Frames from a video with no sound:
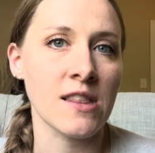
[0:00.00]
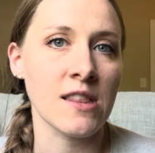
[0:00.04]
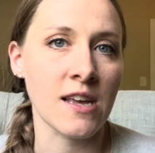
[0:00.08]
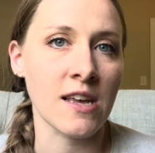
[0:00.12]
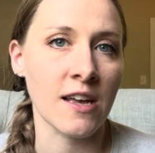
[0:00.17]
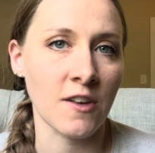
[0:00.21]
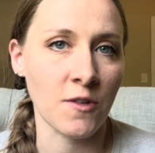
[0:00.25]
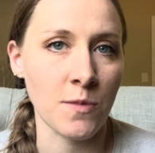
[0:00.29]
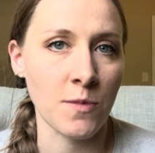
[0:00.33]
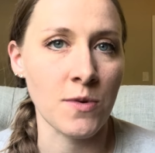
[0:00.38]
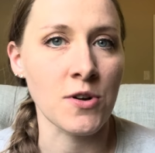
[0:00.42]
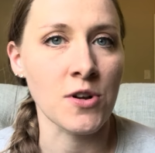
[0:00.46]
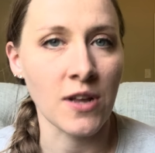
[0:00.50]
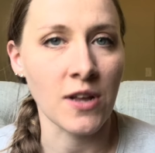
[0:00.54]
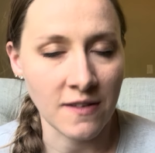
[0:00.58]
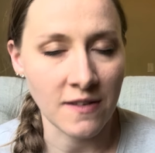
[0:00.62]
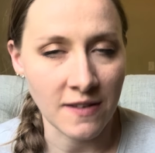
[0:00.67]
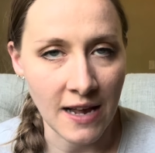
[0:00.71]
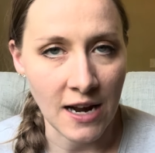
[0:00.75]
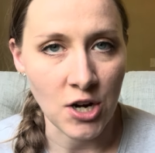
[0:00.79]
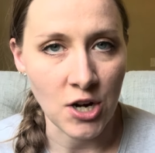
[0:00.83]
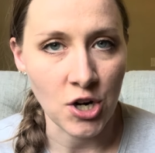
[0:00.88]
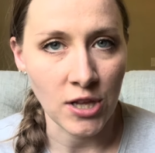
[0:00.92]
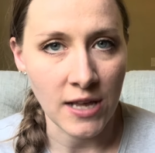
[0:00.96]
the customer does
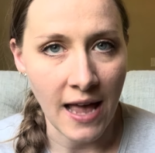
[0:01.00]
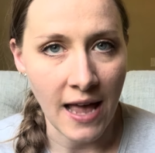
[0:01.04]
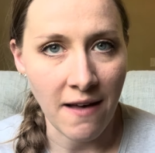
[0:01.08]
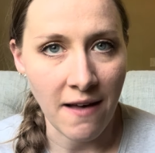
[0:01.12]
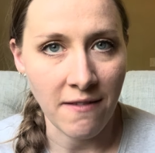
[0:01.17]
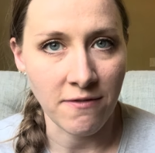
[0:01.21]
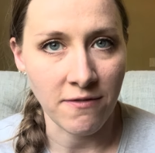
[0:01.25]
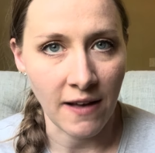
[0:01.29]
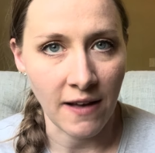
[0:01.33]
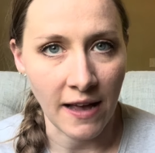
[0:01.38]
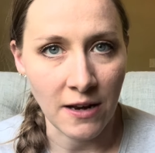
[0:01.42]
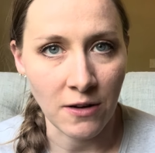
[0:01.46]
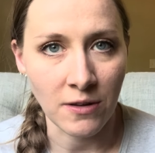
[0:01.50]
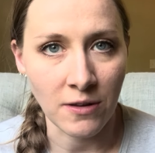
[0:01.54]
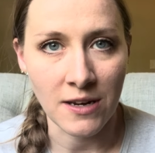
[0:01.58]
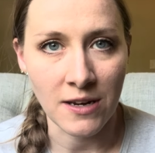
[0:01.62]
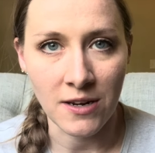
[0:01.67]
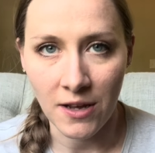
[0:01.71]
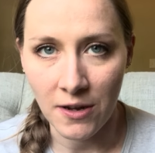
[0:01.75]
actually have vinyl and